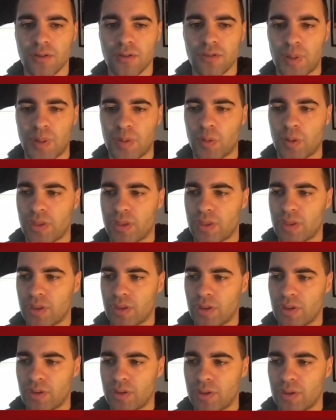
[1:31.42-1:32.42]
been
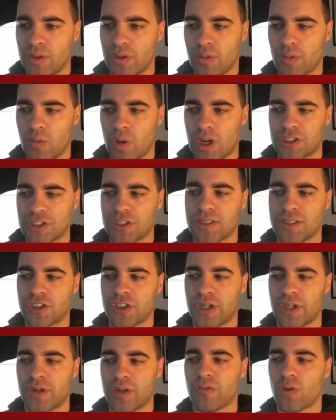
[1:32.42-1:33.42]
watching this
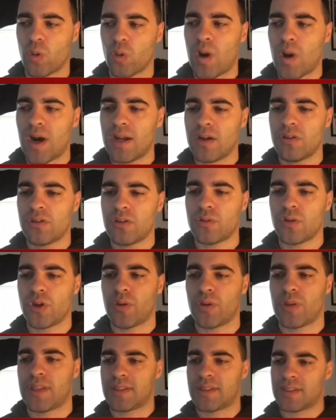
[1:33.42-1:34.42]
channel for a while, you
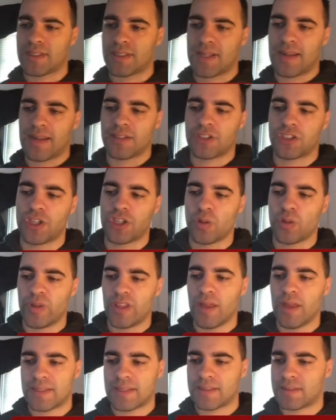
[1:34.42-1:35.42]
know that this is kind of the shell we
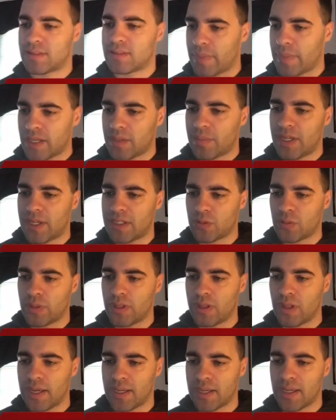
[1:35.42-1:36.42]
like. This is the mana base we
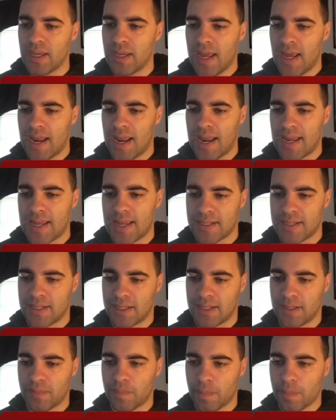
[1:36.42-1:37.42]
like,
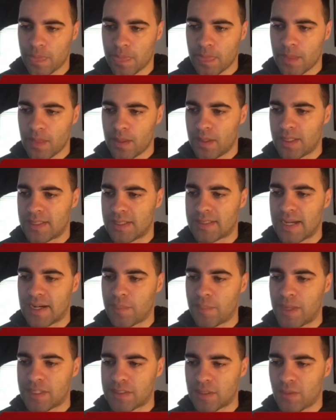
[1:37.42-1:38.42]
and he's got a
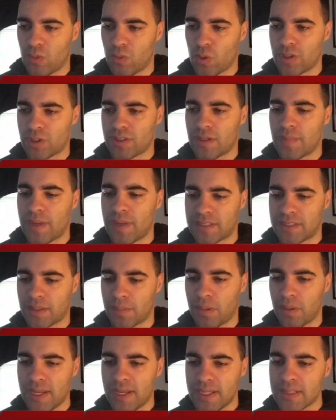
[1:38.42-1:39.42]
basic forest and a basic
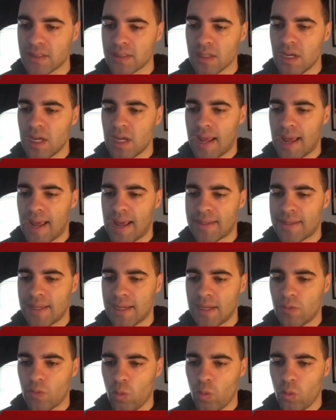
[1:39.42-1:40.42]
plains. And
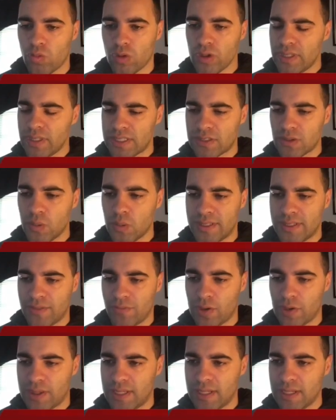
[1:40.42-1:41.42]
then really his only
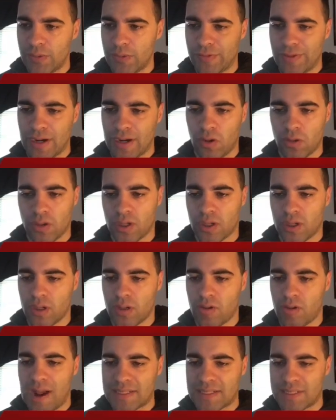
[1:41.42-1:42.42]
different thing, we've got all the
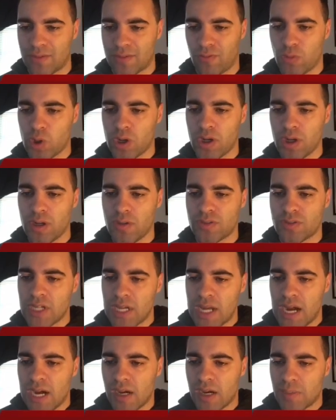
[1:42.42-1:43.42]
classic 4-ofs.
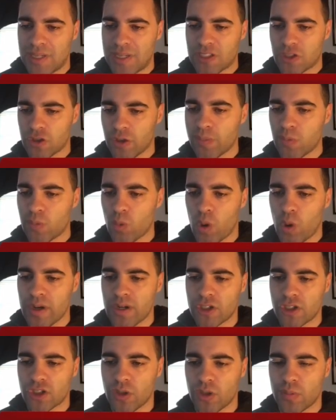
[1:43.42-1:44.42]
He's trimmed 1
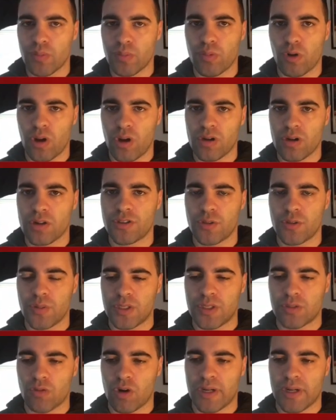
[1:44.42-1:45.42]
Neshoba Brawler, so
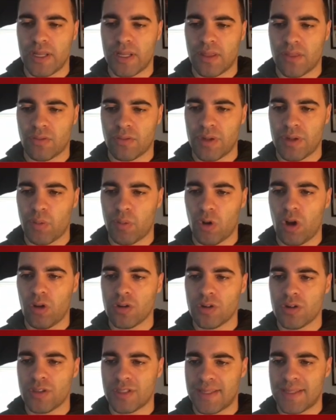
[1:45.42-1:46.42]
he's running 3
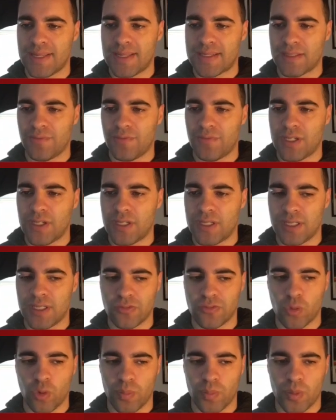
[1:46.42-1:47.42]
Brawlers, and that's to fit in his
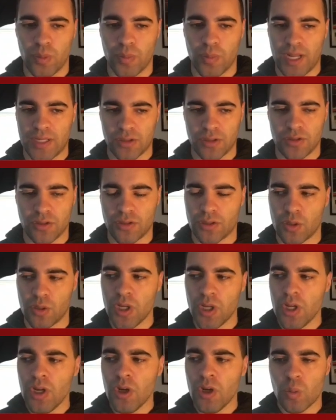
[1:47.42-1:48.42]
4 Bowmasters. So
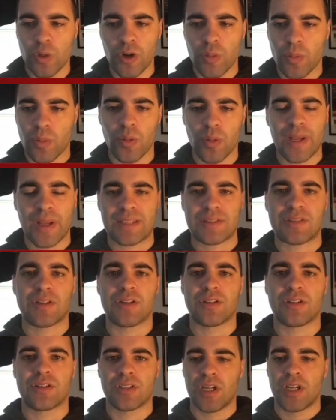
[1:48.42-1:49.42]
we know
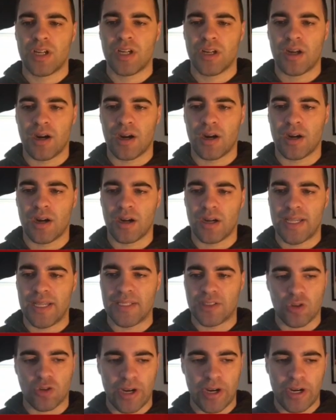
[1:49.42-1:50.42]
Bowmasters
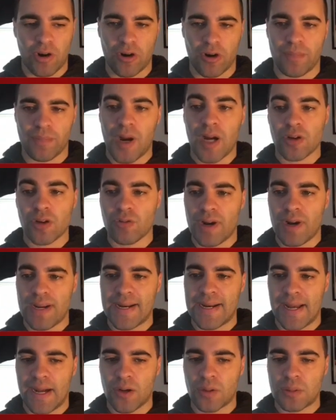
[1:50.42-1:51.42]
is a great card in Modern right
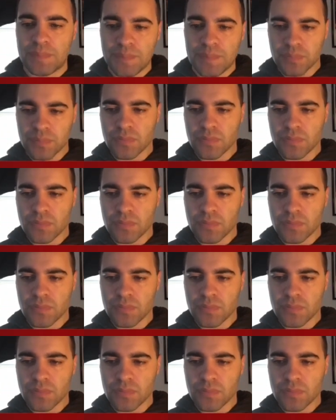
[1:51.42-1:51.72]
now.